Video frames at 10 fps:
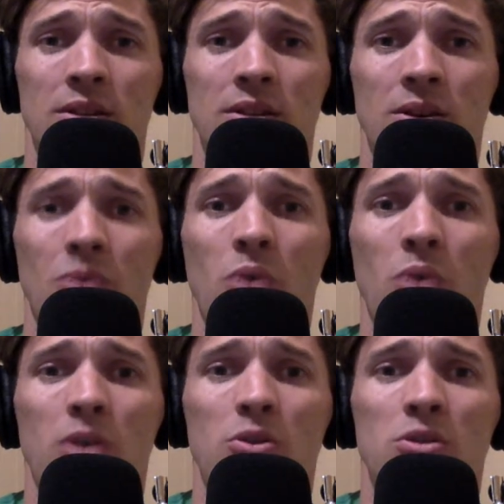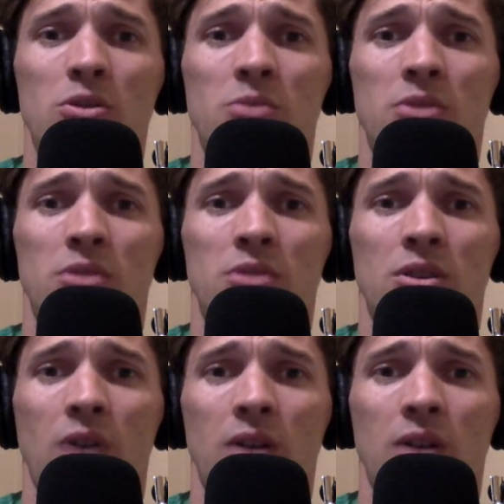What are you supposed to know
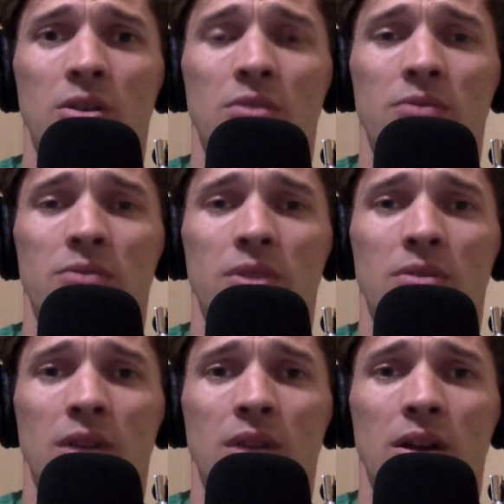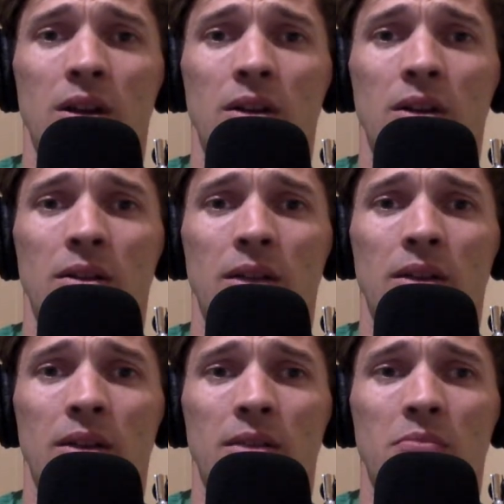how to do in fifth grade? Like,
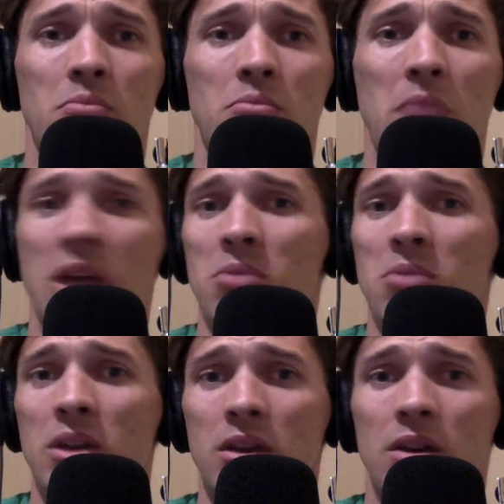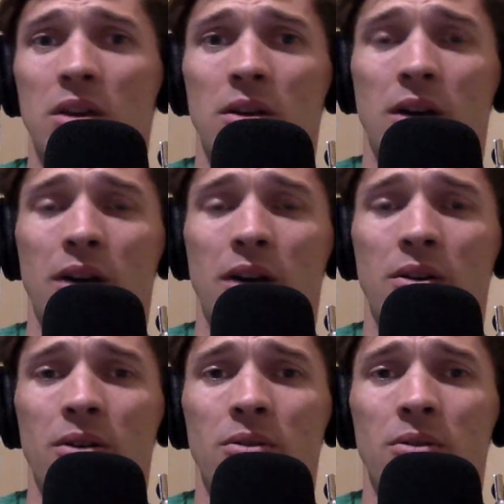maybe, I don't
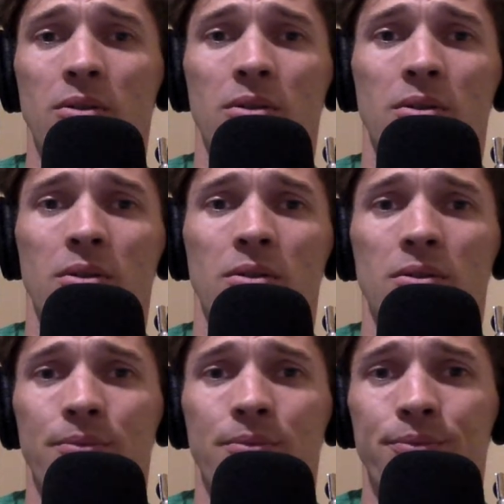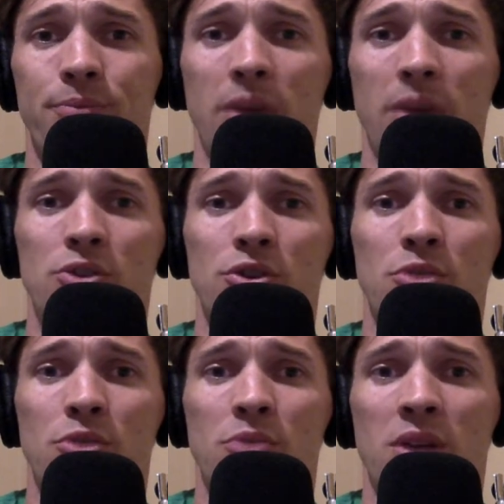know, make sure you
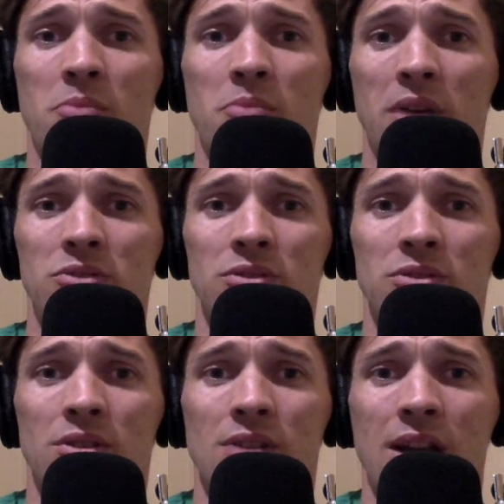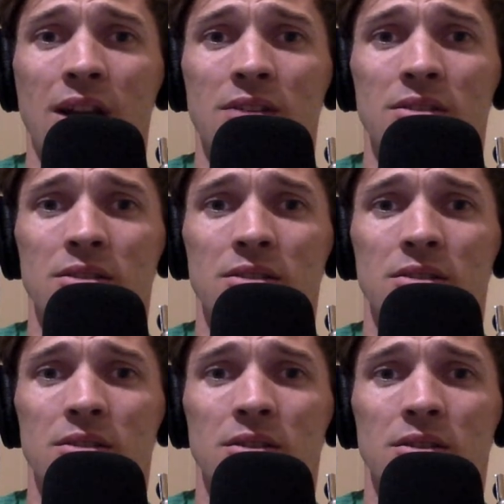brought a pencil to class?
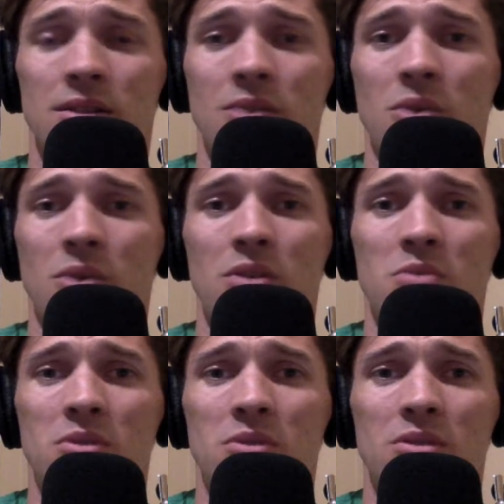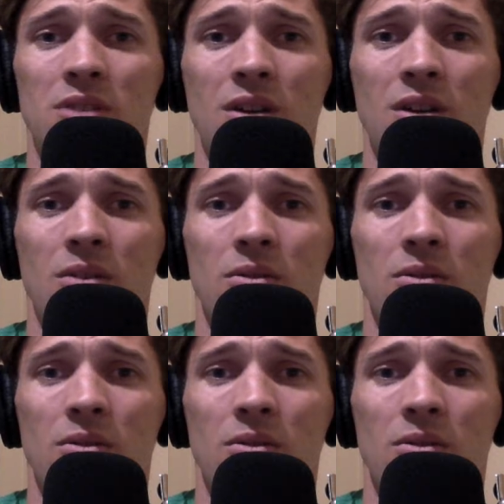Like, what are you supposed to know?